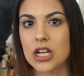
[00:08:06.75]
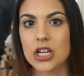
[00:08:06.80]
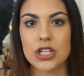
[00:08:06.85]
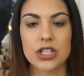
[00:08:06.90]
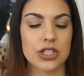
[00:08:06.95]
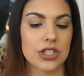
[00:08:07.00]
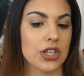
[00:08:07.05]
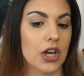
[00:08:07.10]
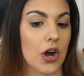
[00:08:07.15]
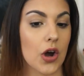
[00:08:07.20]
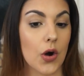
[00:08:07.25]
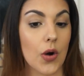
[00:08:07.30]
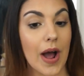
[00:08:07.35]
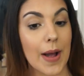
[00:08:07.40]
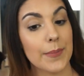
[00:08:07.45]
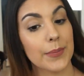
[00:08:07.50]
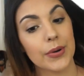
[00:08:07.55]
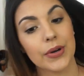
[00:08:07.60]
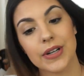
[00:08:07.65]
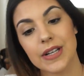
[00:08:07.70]
So
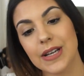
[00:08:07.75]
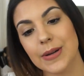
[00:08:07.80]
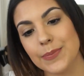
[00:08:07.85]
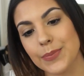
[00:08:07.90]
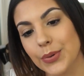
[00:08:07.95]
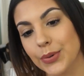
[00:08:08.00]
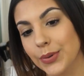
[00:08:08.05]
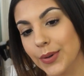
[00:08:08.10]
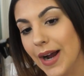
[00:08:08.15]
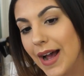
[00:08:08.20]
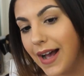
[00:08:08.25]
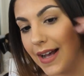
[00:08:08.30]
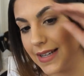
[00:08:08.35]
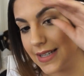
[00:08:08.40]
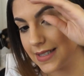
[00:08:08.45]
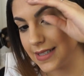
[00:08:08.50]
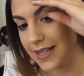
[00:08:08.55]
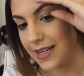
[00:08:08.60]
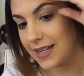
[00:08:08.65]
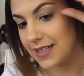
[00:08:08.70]
I'm pretty
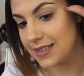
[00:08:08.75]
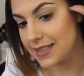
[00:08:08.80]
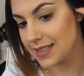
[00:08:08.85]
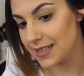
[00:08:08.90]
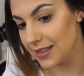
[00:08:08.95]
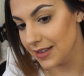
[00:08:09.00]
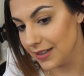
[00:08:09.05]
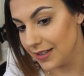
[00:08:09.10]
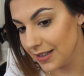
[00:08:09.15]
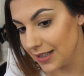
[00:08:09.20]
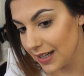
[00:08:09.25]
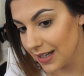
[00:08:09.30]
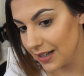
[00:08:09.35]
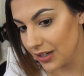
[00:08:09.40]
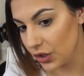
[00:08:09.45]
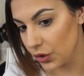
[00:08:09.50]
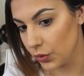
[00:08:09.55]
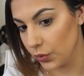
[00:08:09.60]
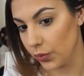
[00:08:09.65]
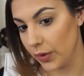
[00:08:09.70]
impressed. It's
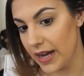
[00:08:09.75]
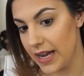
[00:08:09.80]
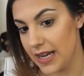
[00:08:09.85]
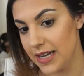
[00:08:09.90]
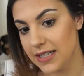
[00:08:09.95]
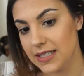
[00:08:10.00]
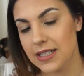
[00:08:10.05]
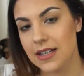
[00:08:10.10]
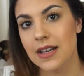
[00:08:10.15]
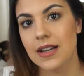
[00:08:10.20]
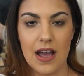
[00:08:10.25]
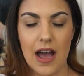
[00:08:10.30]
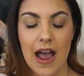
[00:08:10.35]
looking great.